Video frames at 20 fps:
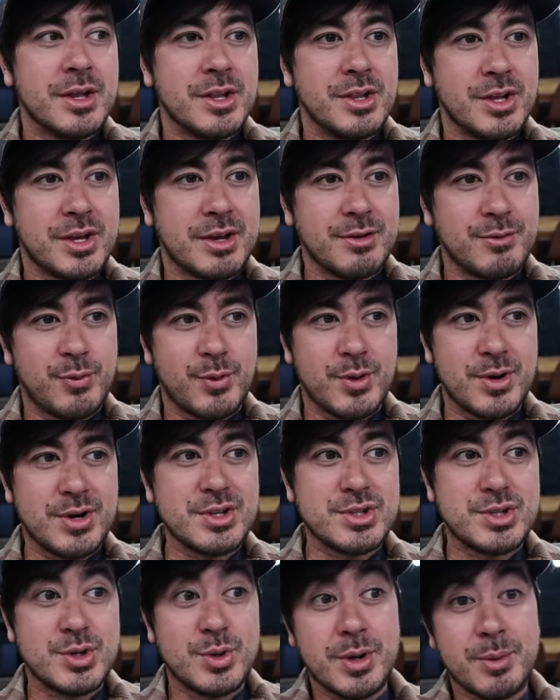looking forward
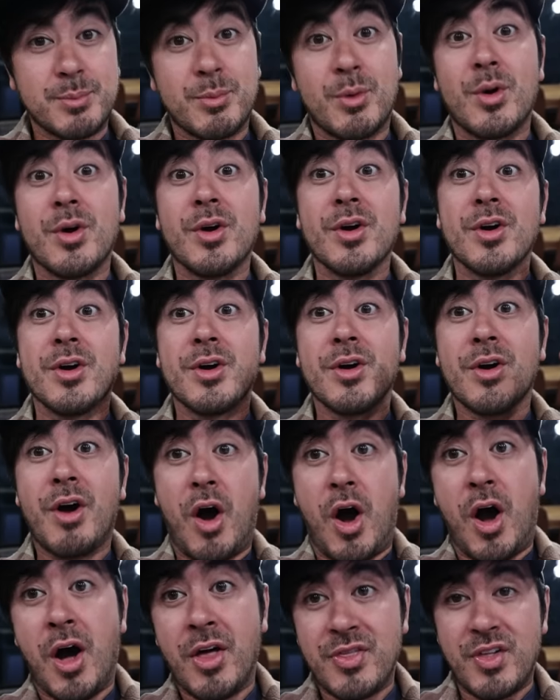to doing
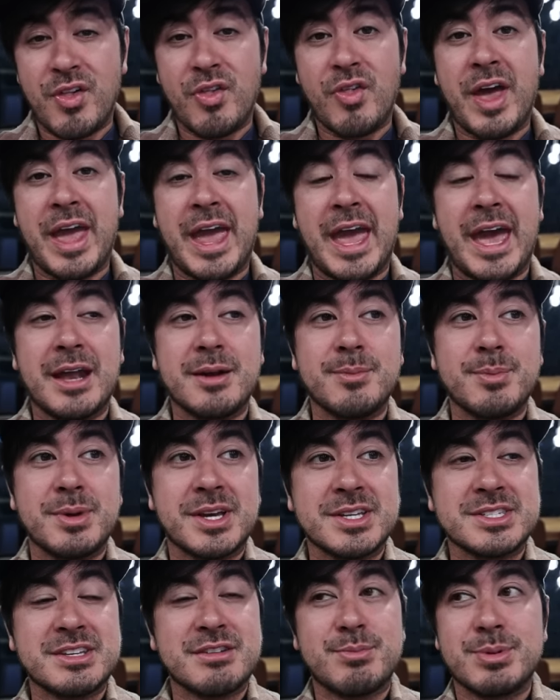more on the land
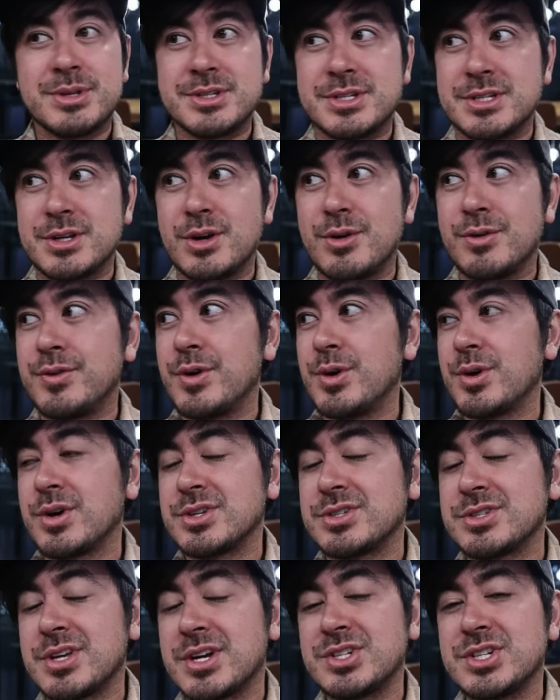because I've been so
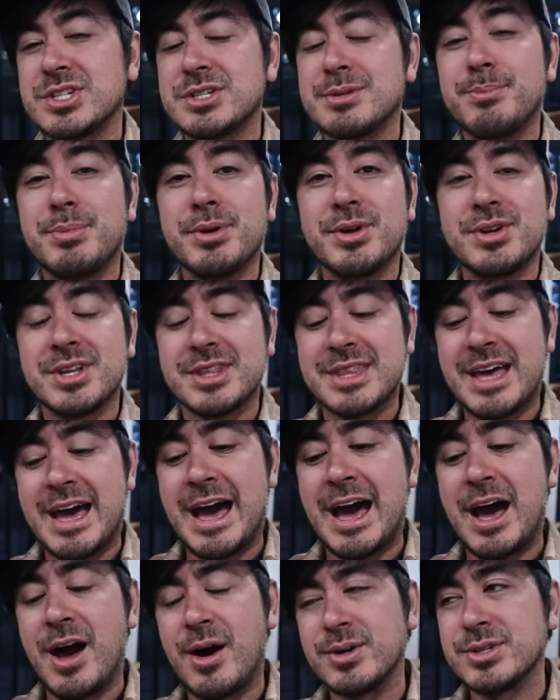focused on just building the
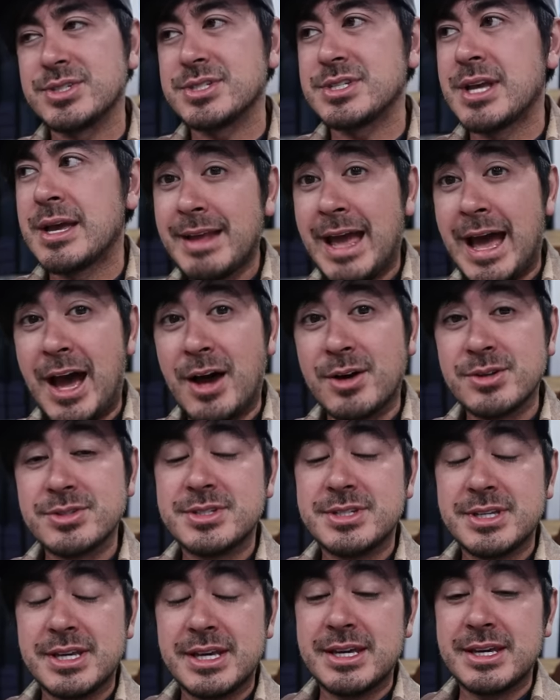house.
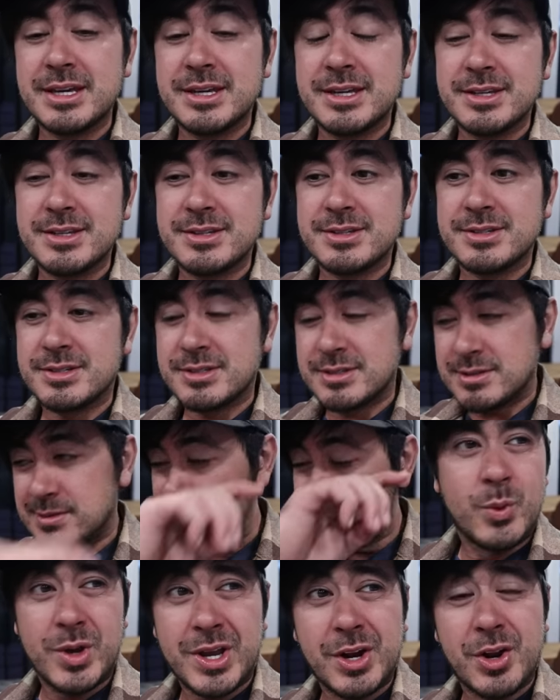House
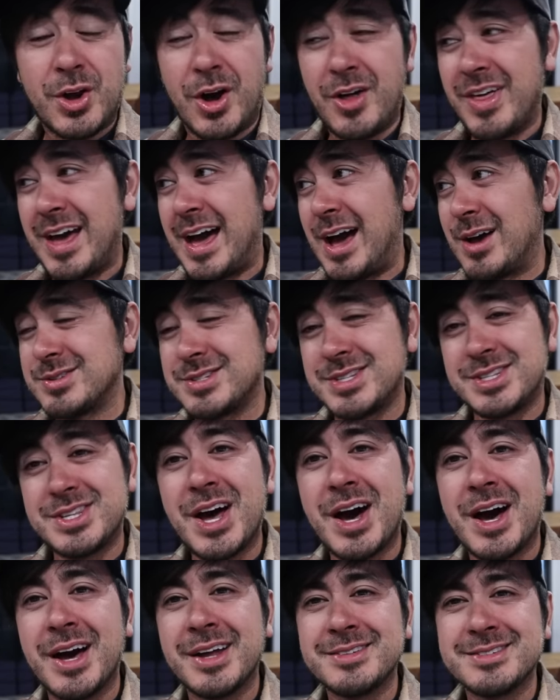is, we could call the house
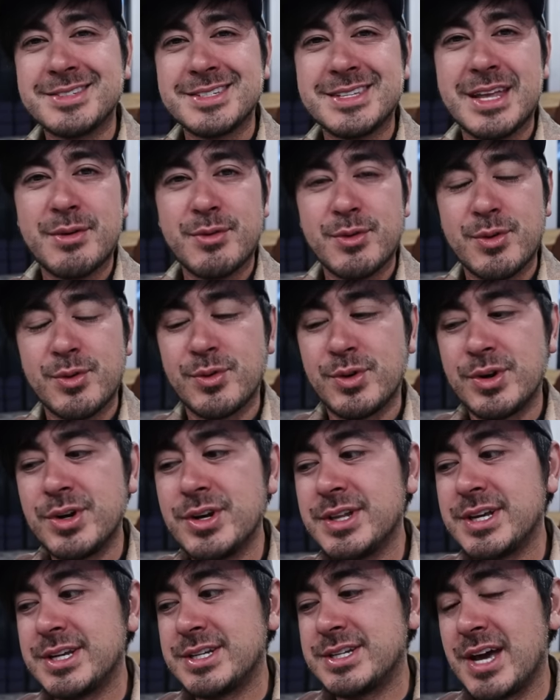done. It's never
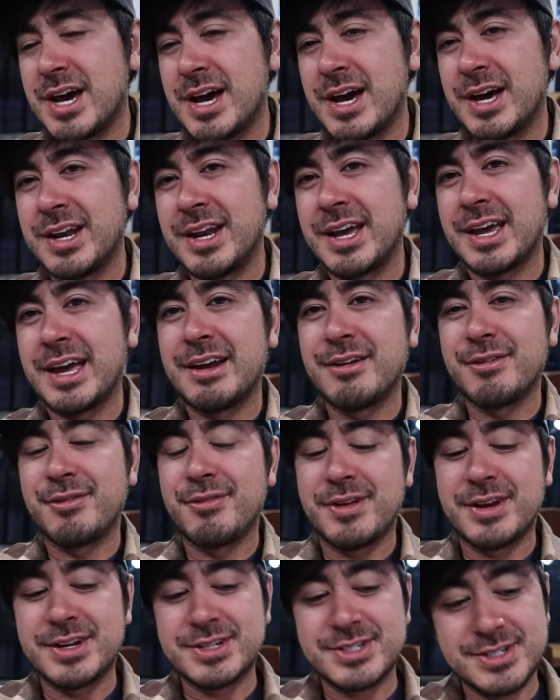really done. I gotta
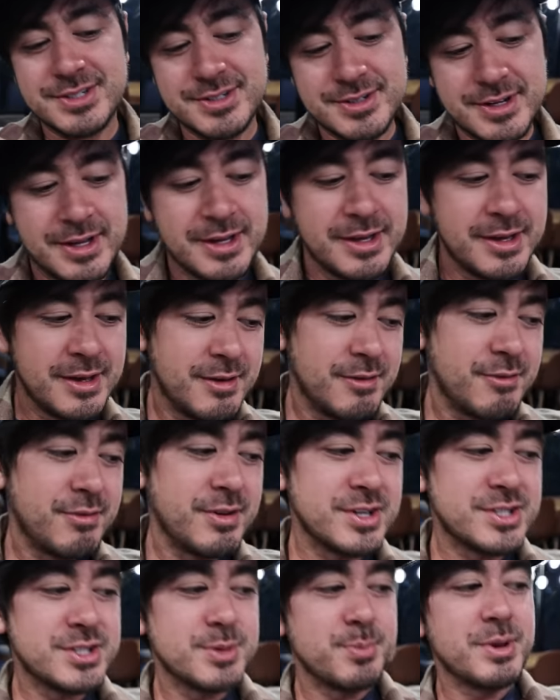finish,
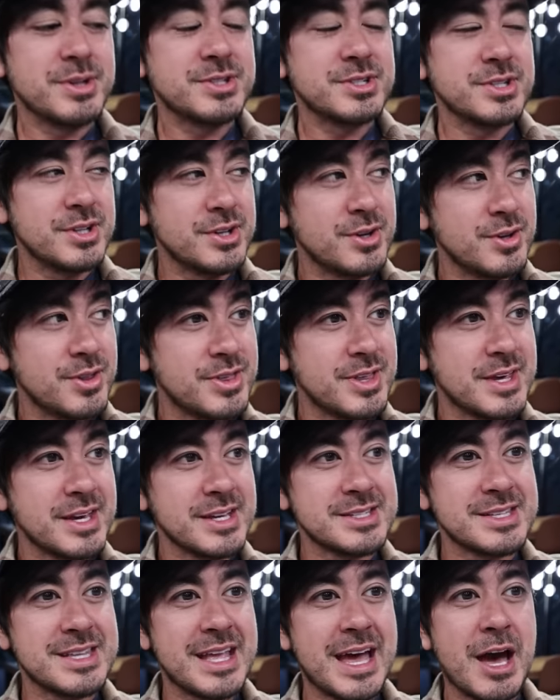finish a bunch of little
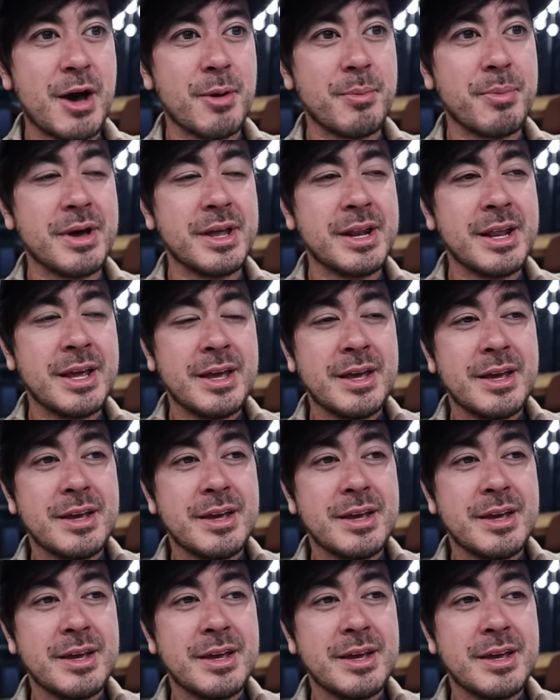things now, but